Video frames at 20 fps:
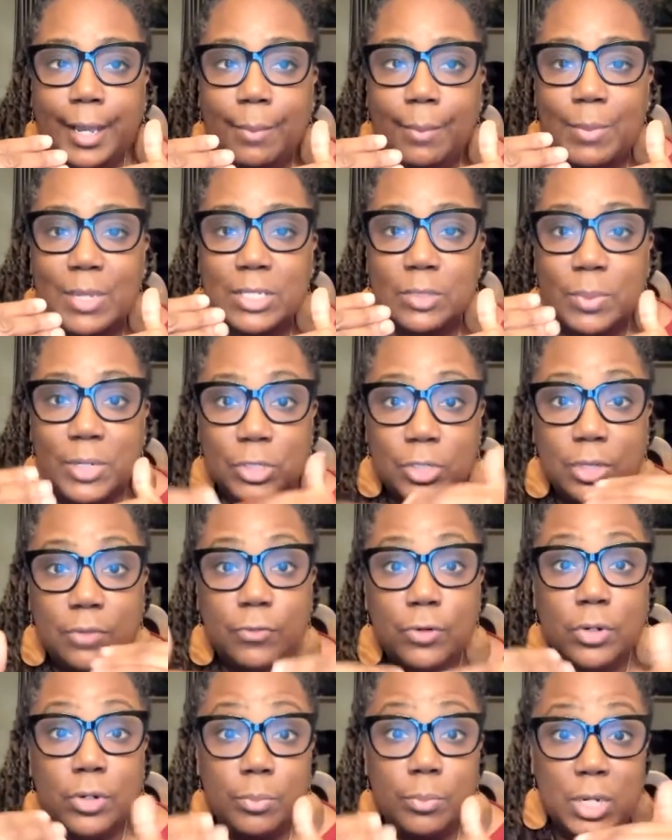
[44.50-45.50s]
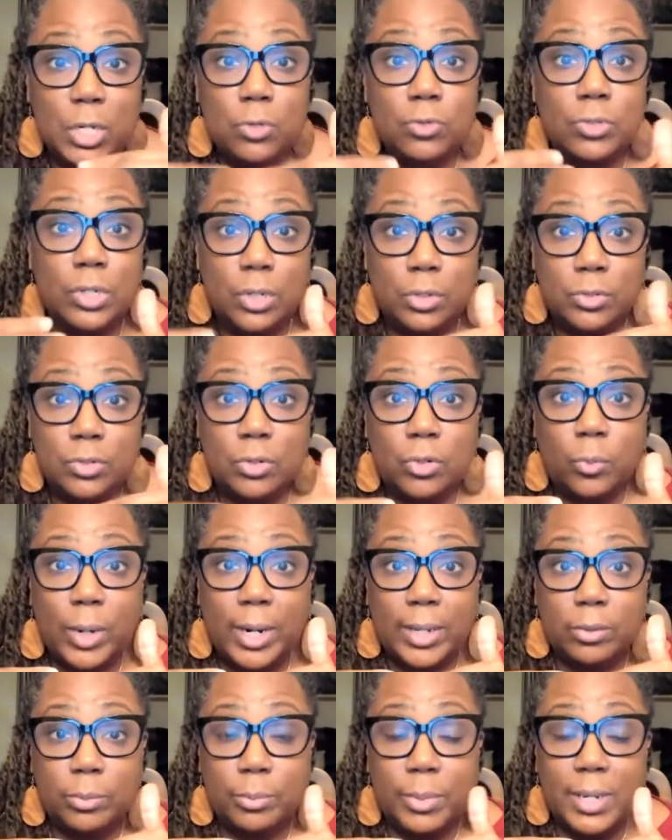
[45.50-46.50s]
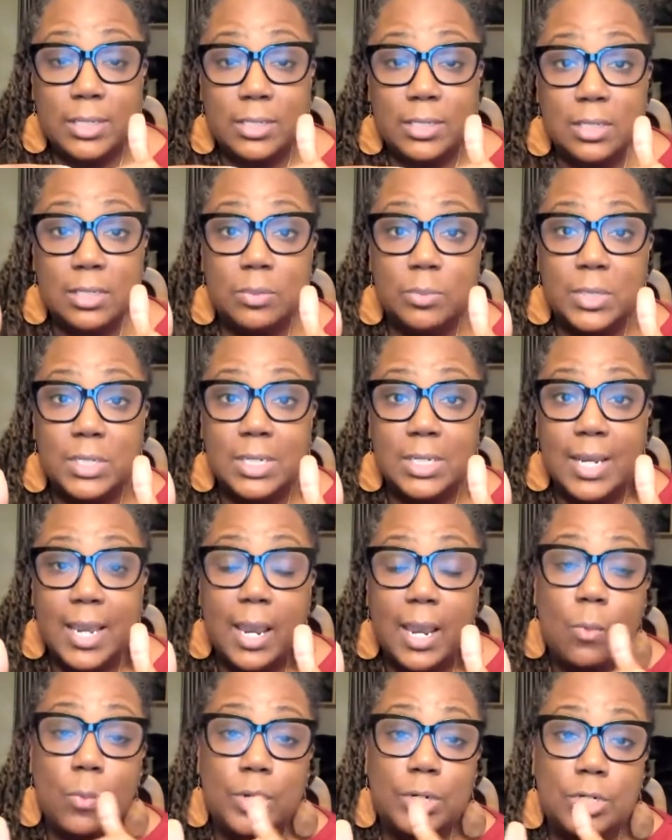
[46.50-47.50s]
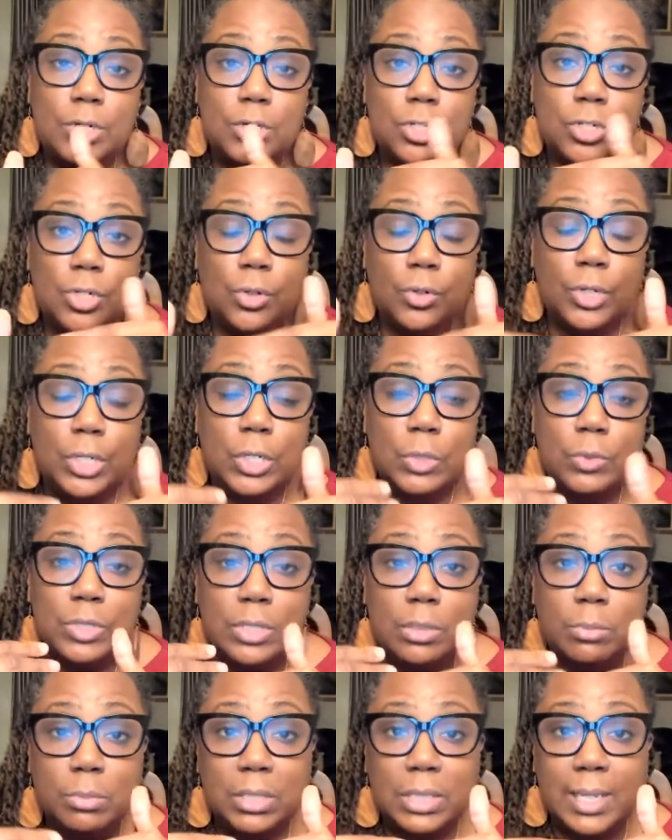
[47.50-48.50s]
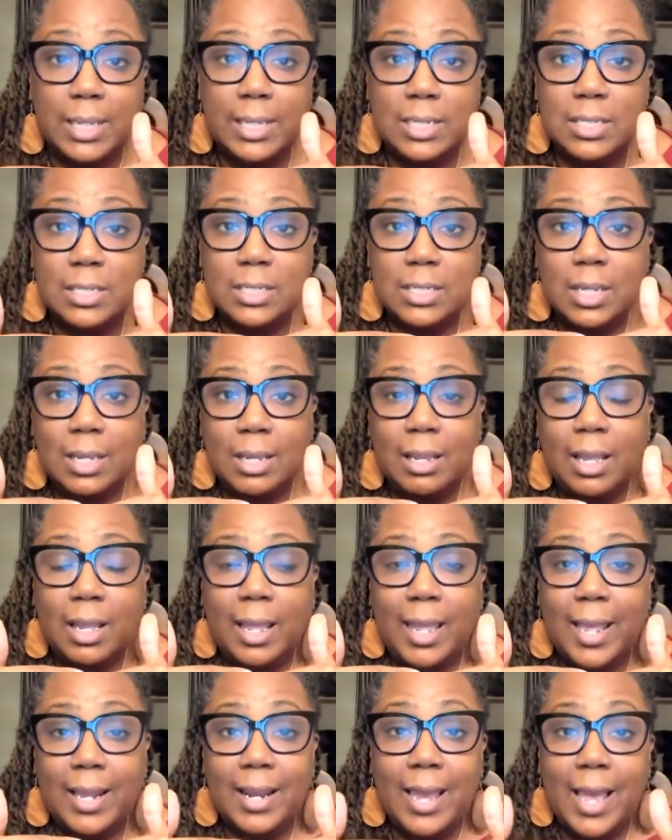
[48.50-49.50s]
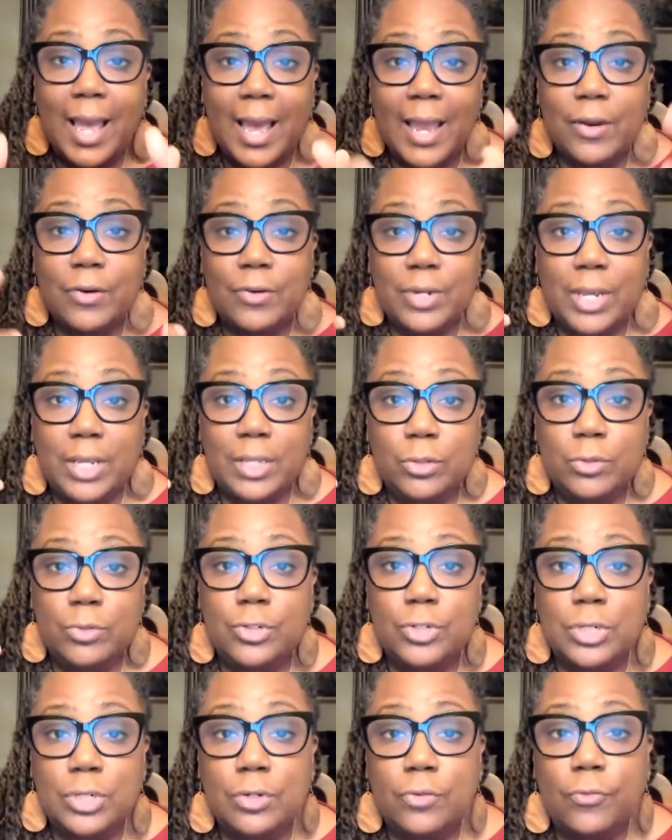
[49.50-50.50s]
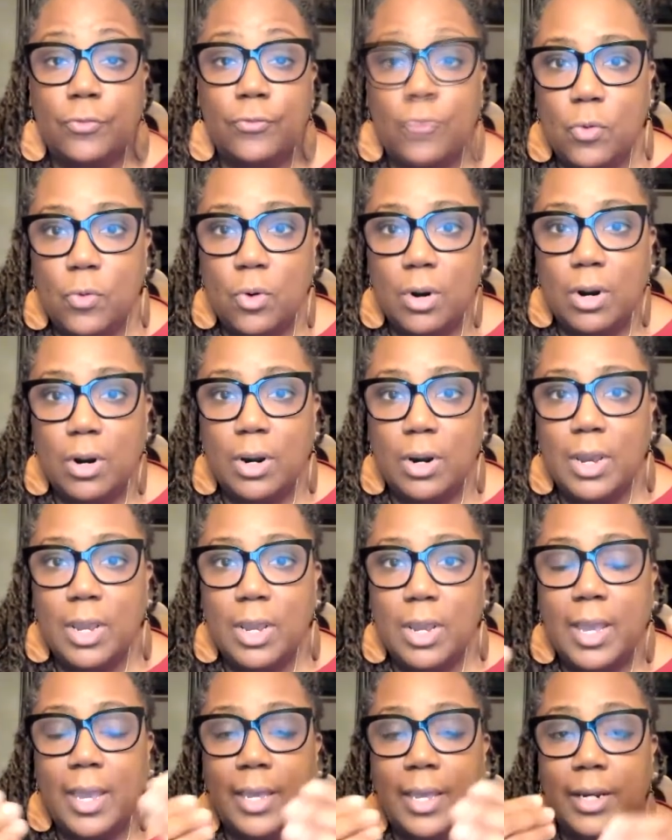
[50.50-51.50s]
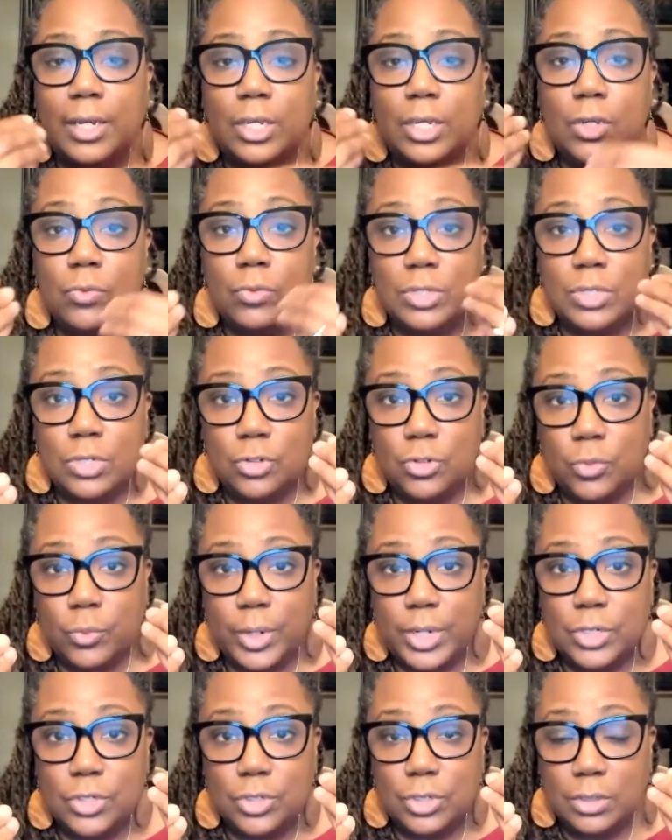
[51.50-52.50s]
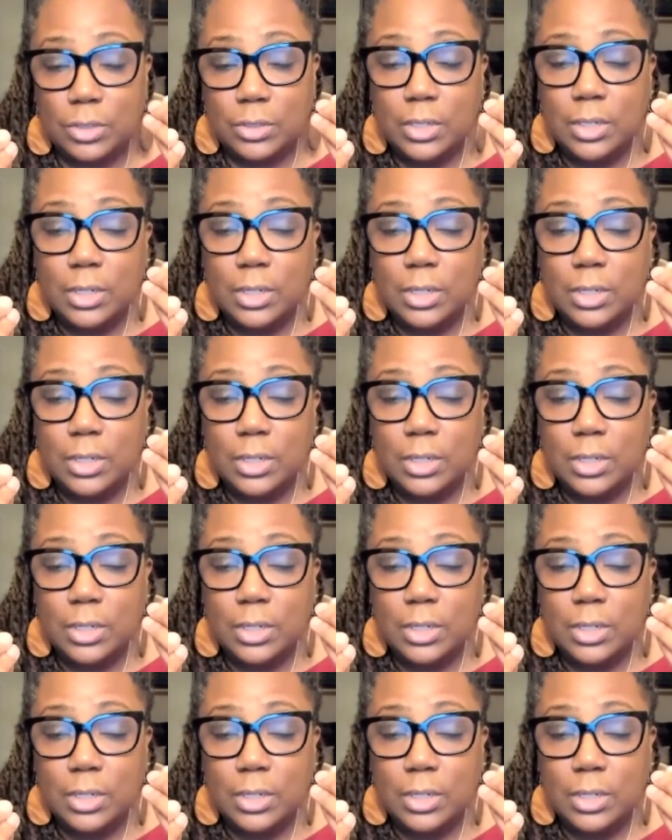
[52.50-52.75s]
especially if you're going to be using those on a regular basis. But today I wanted to show you some blends at a higher dilution for an acute situation.